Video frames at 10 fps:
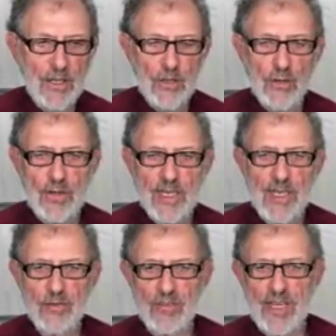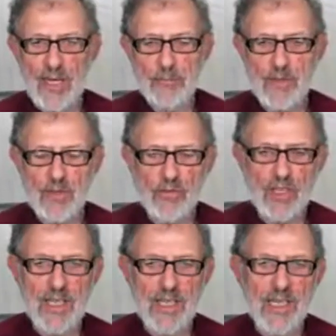lowercase a up to
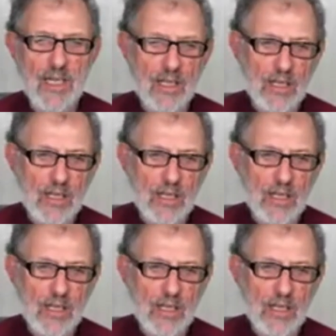Z,